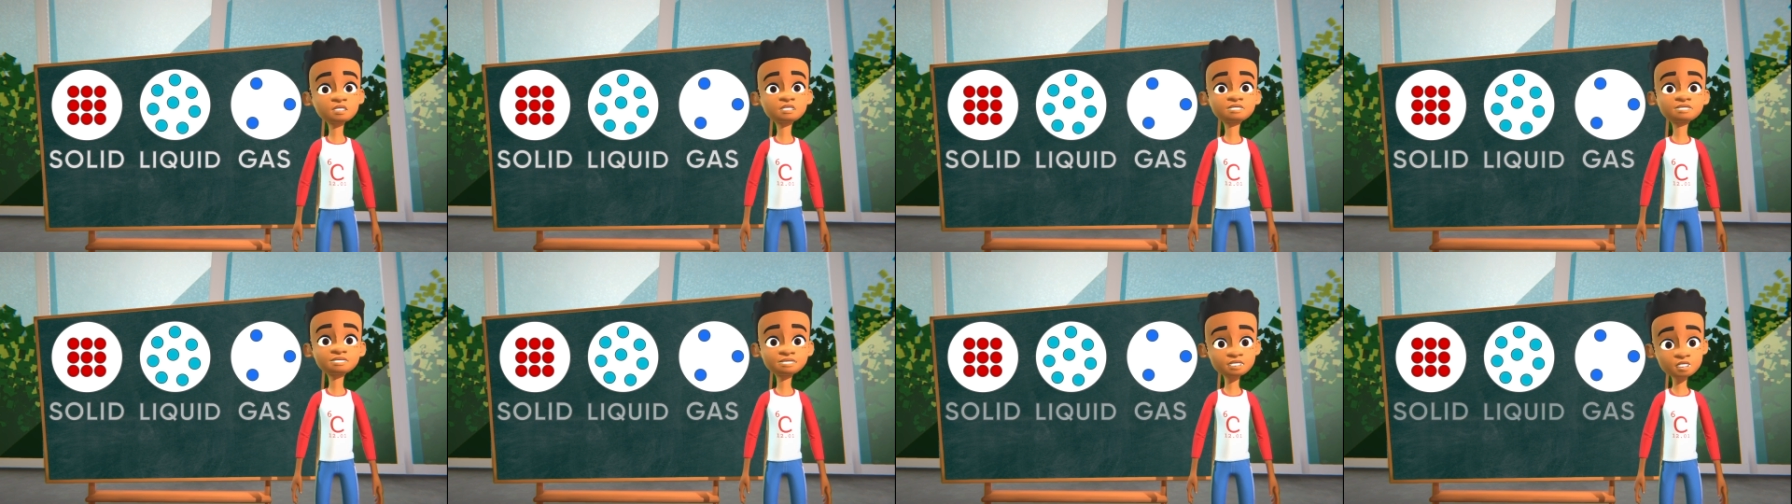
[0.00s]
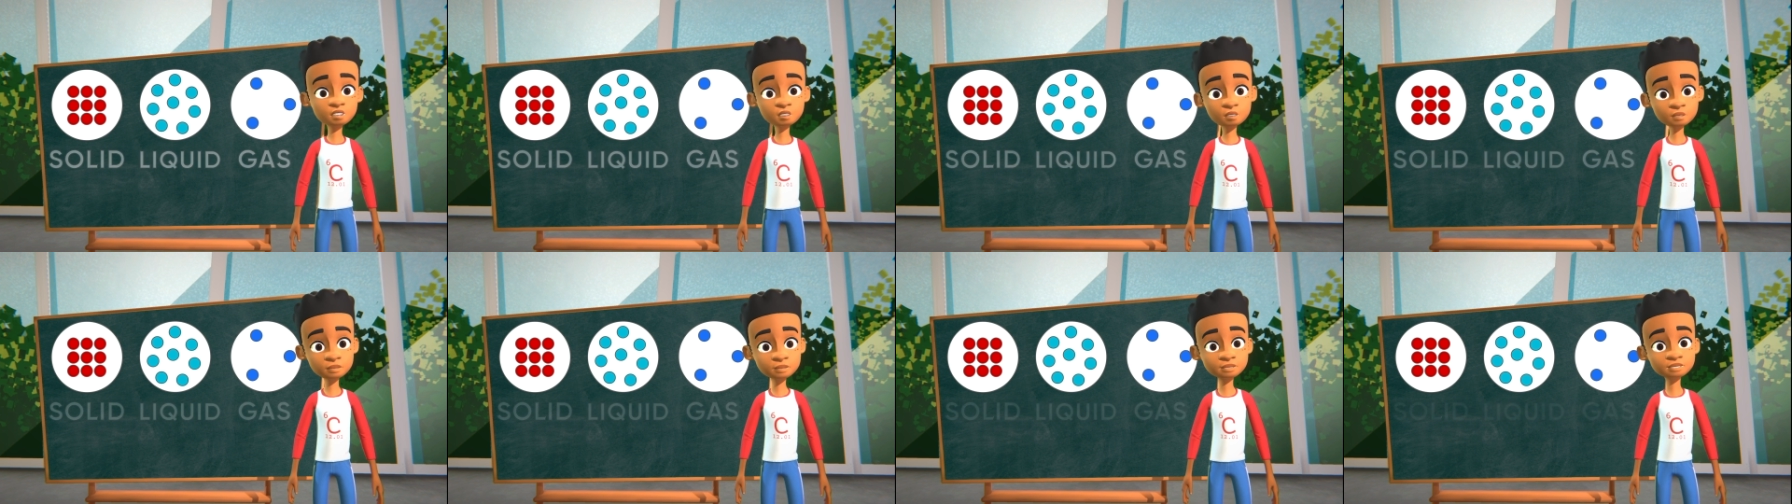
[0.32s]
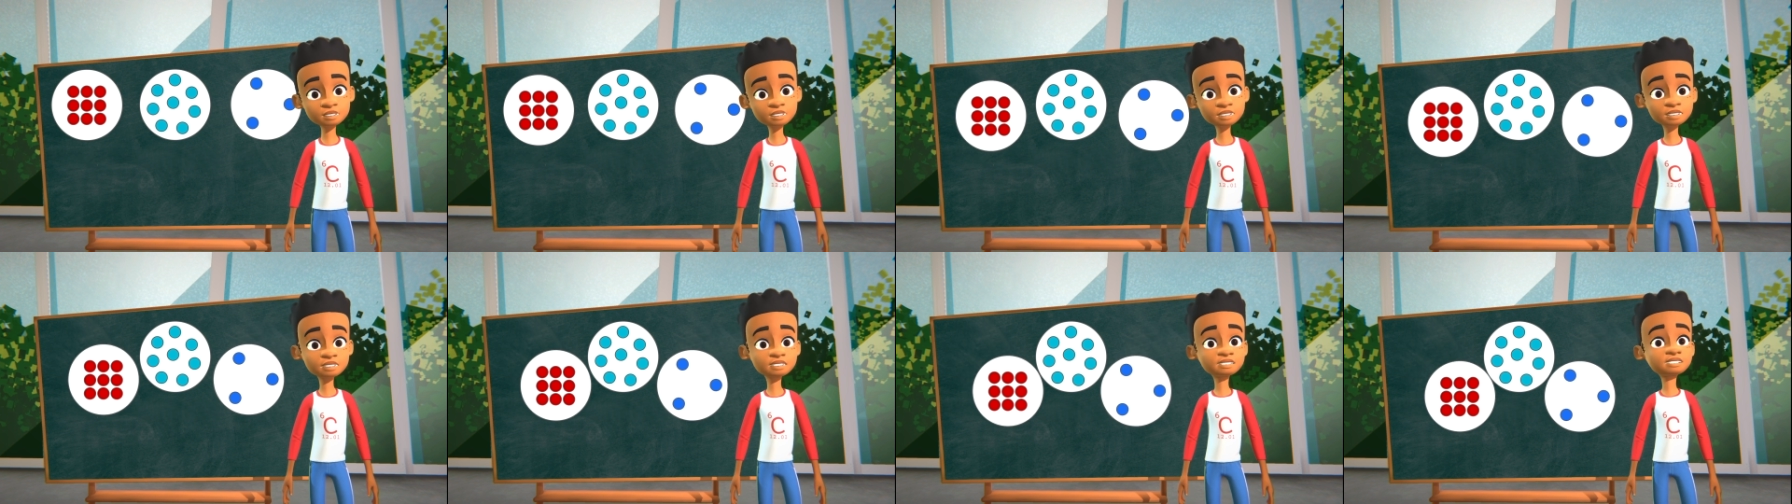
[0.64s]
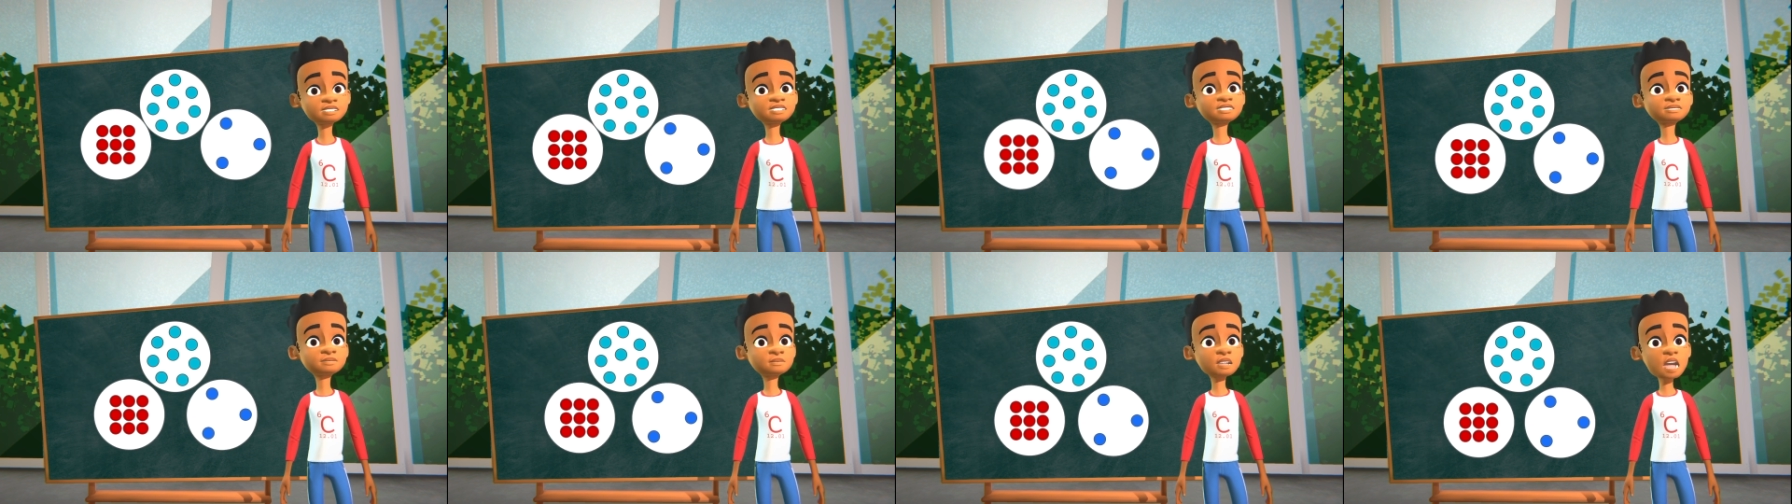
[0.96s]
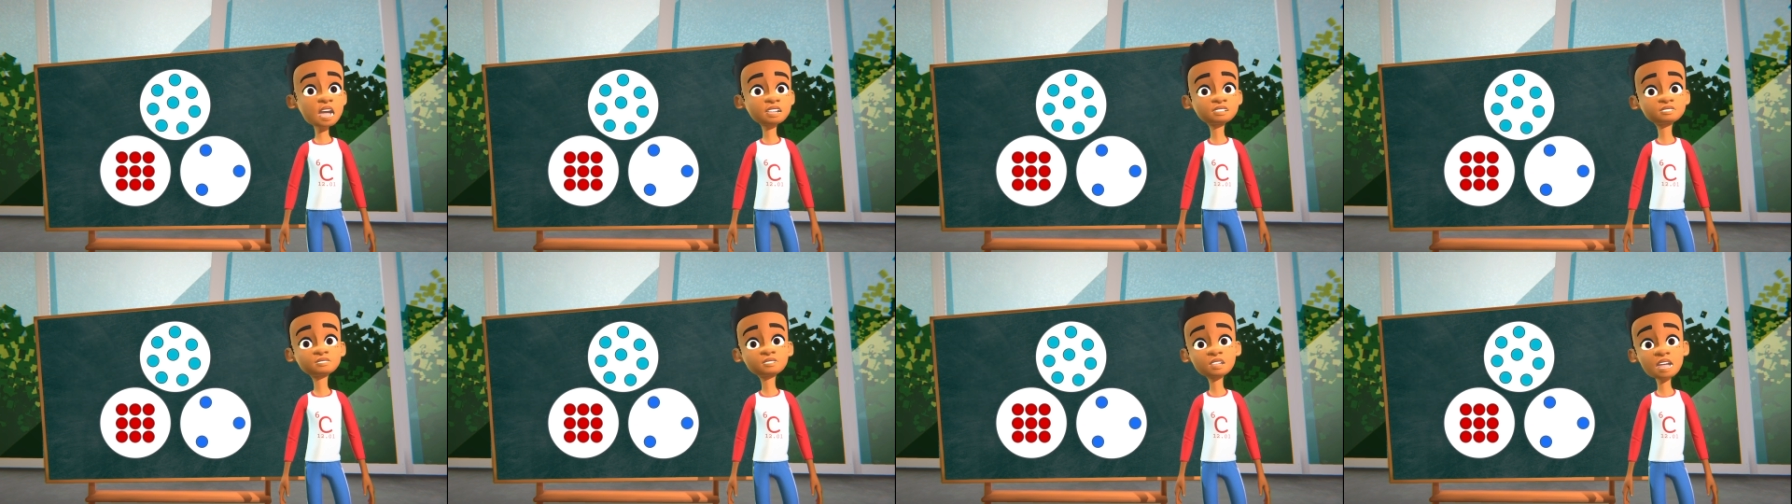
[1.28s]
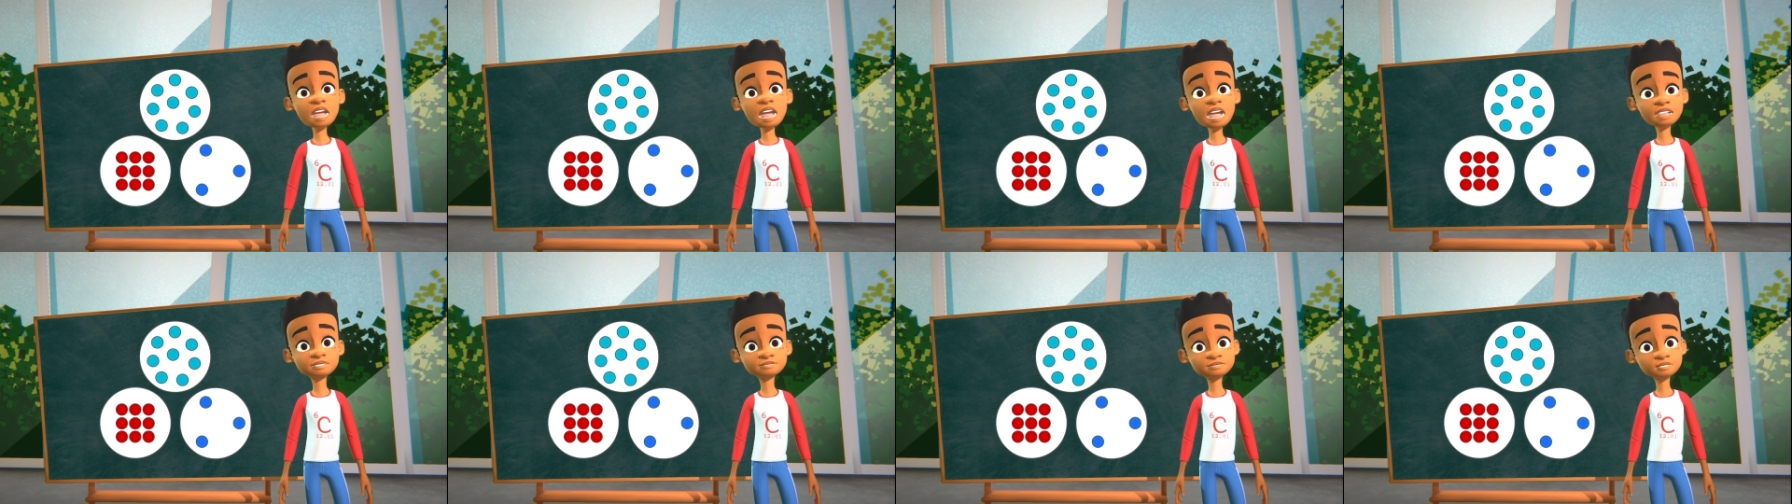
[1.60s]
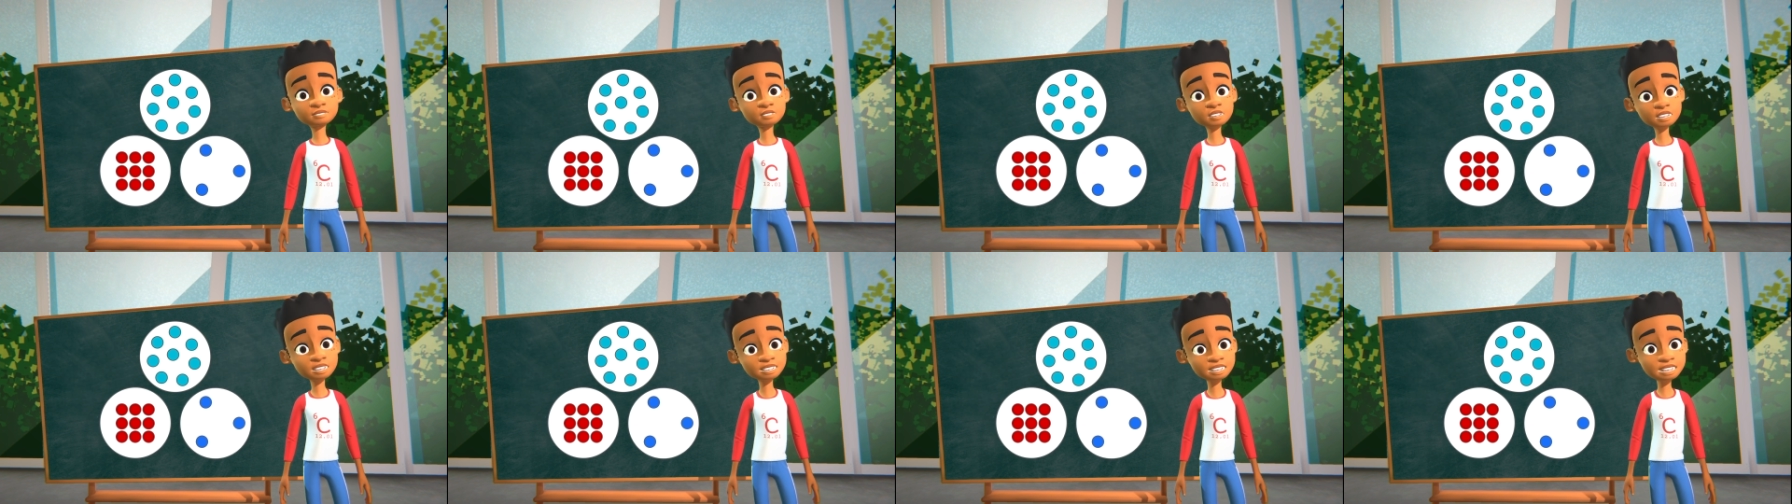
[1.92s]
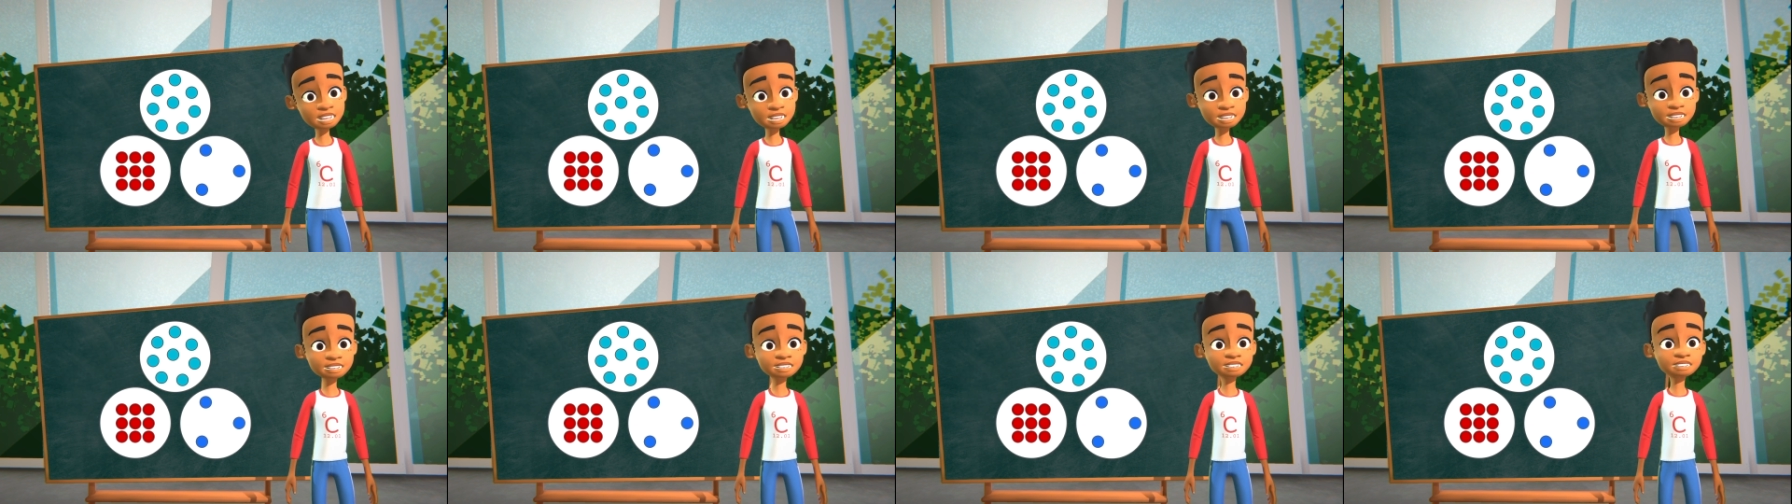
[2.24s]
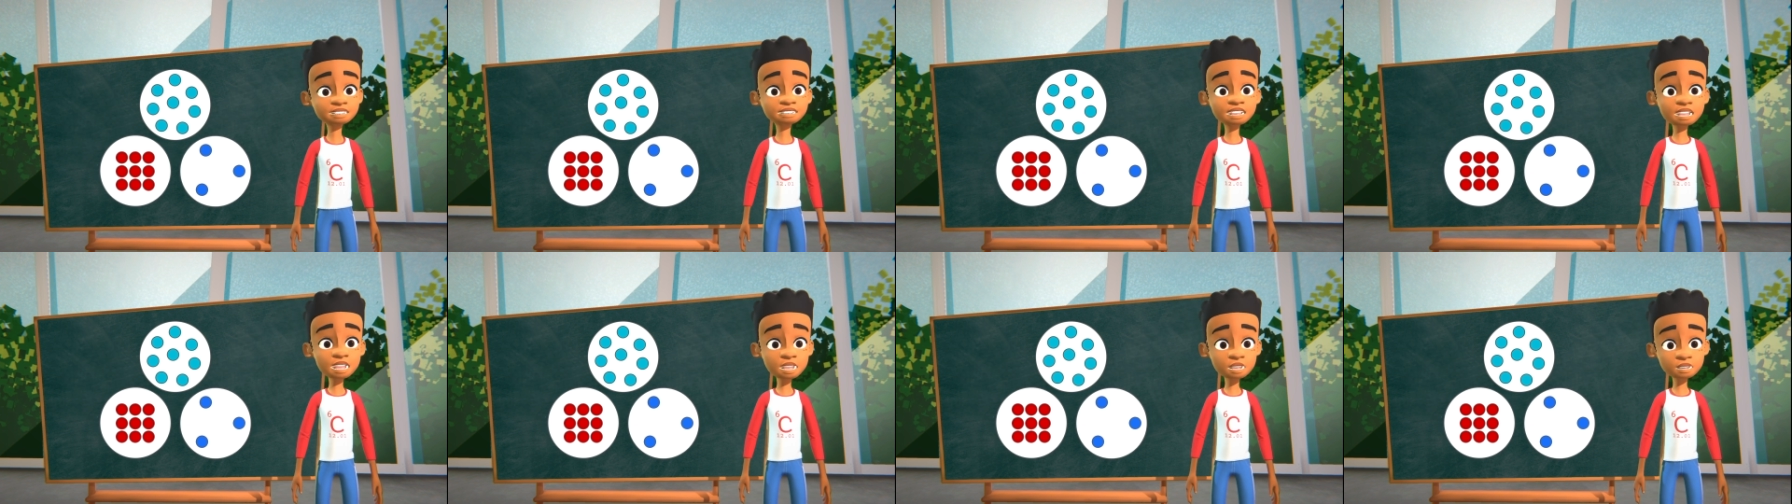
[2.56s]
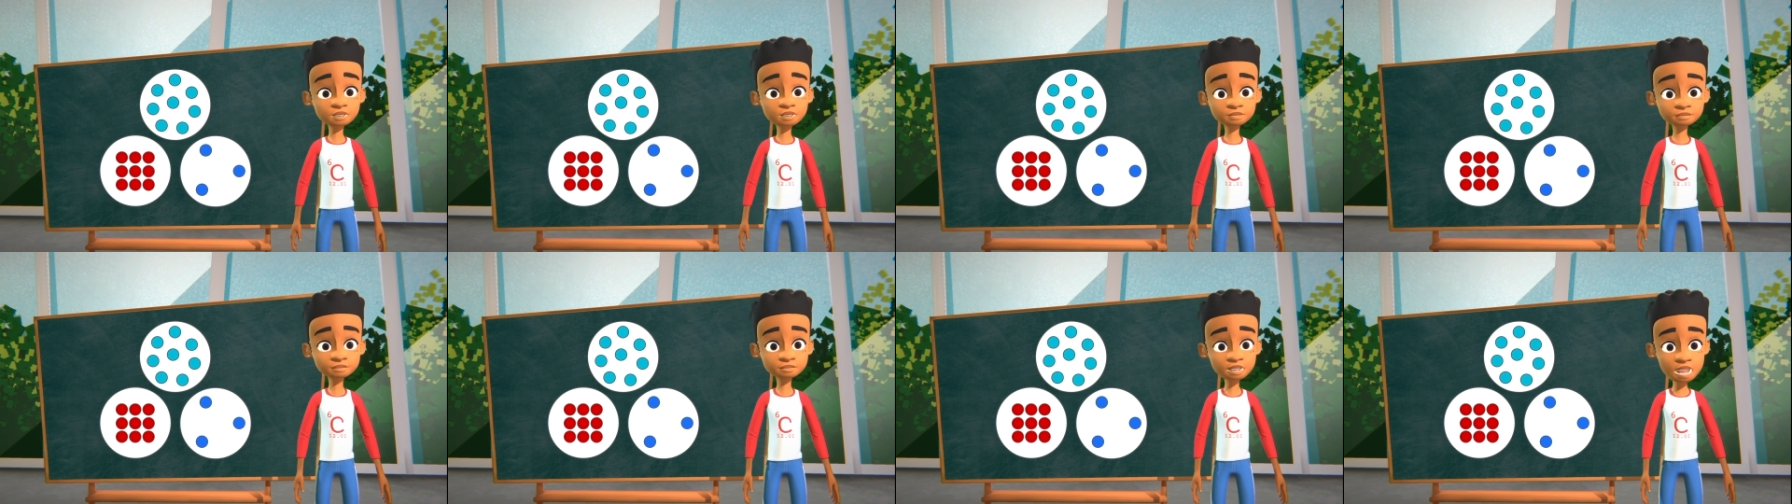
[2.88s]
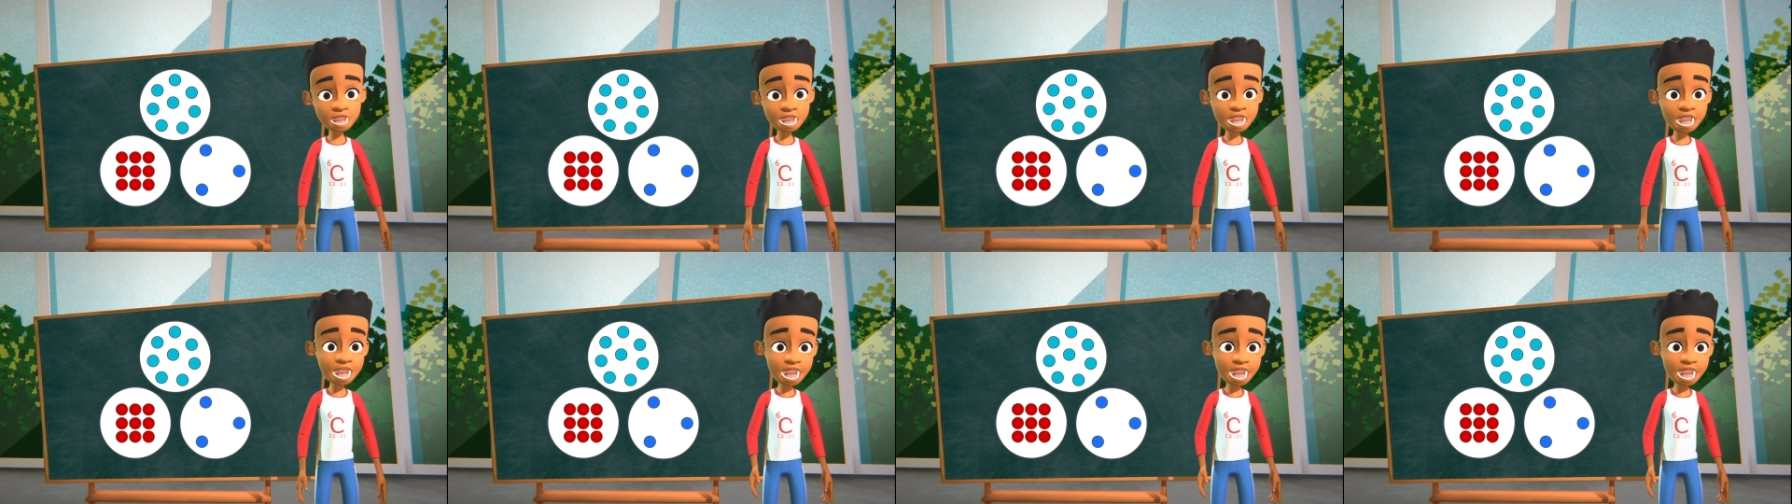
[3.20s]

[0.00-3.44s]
So, does matter ever change state?